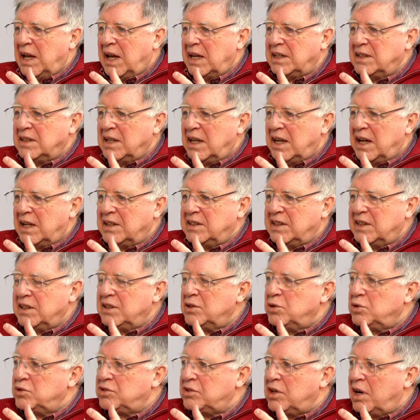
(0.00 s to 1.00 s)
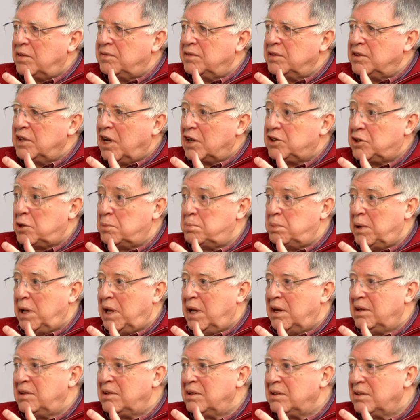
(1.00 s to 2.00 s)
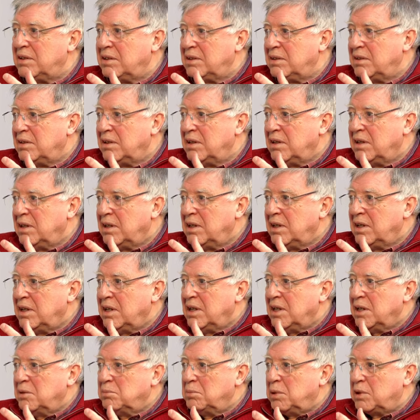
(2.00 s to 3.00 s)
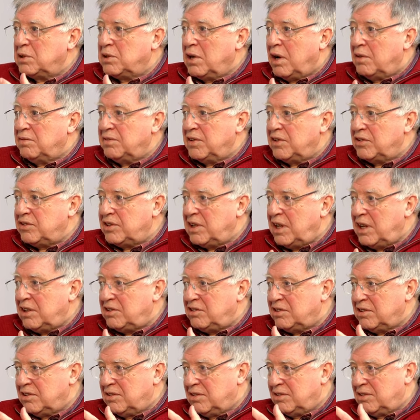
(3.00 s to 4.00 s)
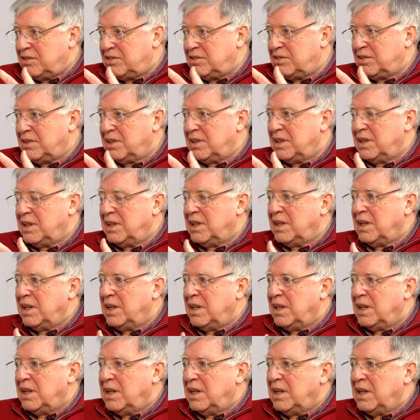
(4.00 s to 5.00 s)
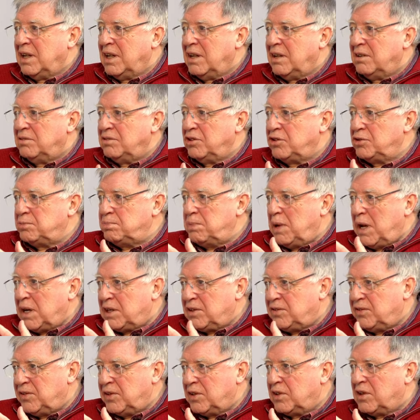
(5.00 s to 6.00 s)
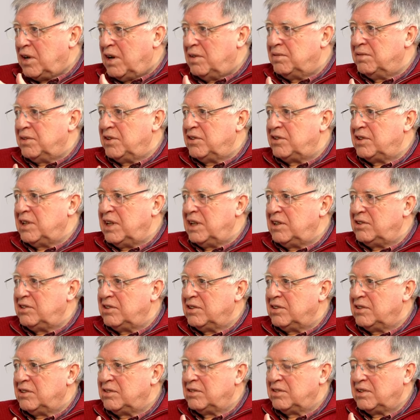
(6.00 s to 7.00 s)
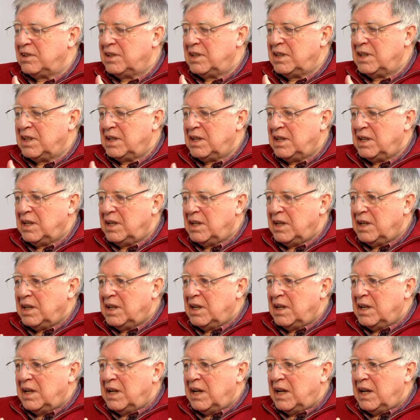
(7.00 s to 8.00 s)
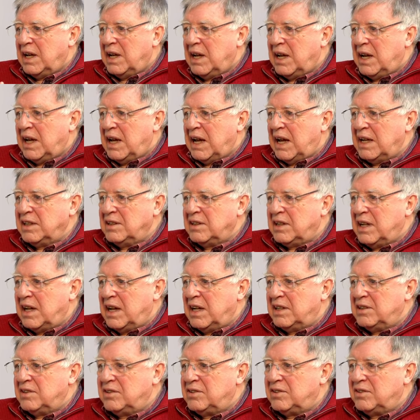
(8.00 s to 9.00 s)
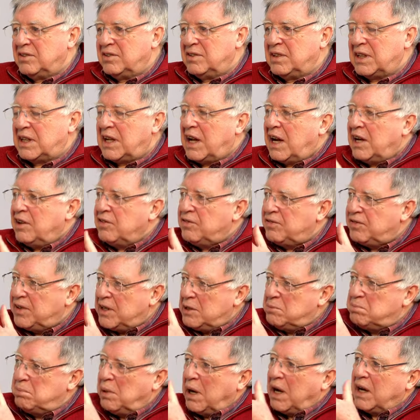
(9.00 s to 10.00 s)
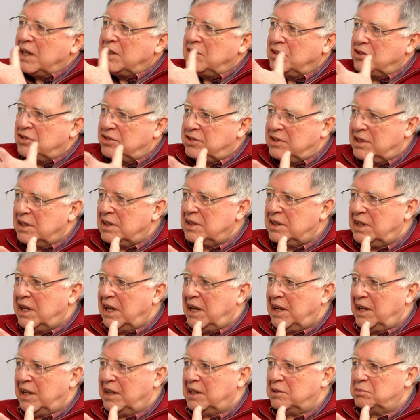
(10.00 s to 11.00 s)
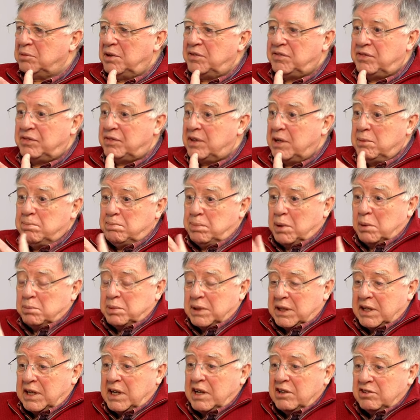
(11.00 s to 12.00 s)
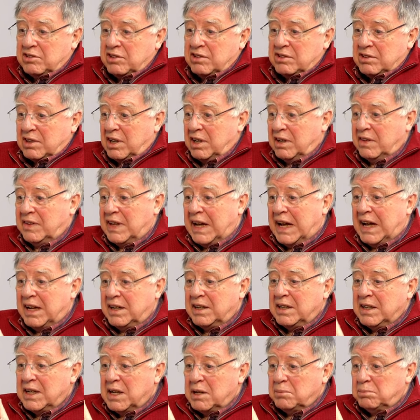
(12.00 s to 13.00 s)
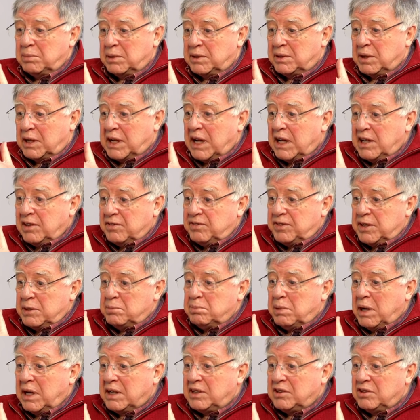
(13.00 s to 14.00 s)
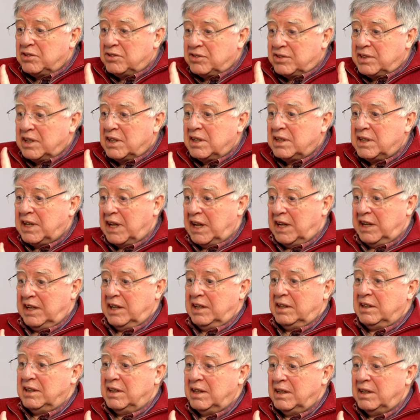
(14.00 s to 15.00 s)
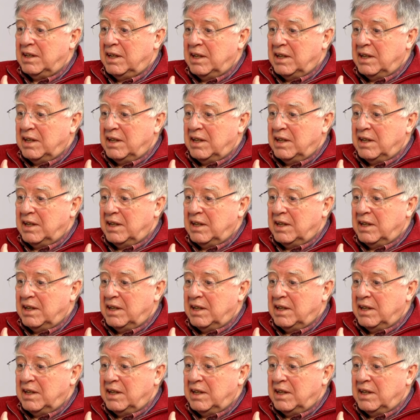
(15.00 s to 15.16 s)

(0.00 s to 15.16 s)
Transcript: And, and in those, not debate, hmm. but conversations, respectful conversations, and and the kind of feedback you're still getting, we seen publications out of that, but the kind of feedback you're still getting